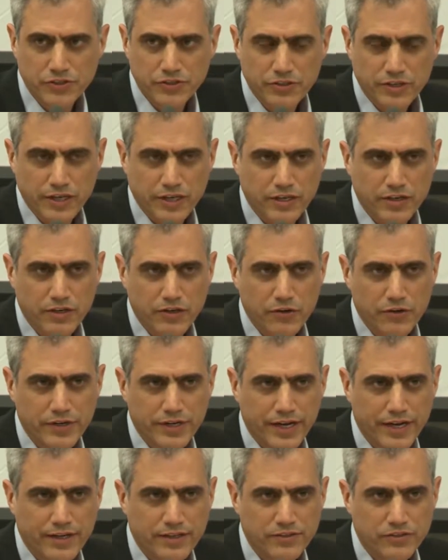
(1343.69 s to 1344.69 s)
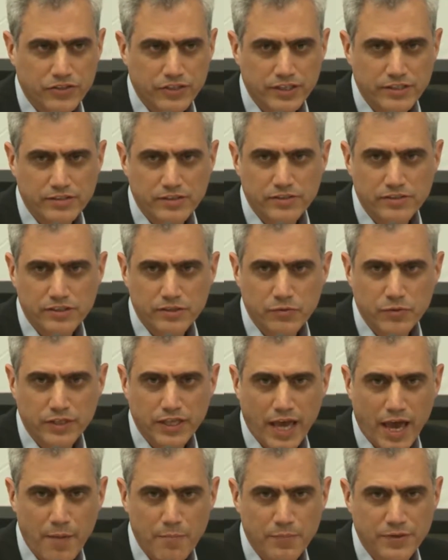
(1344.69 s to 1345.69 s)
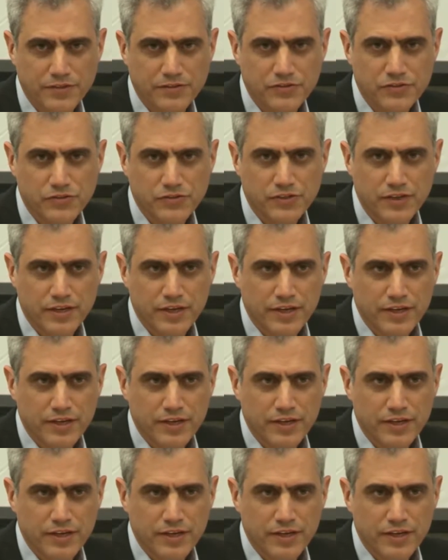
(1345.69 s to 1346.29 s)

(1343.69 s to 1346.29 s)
You can go and edit genes and see what happens.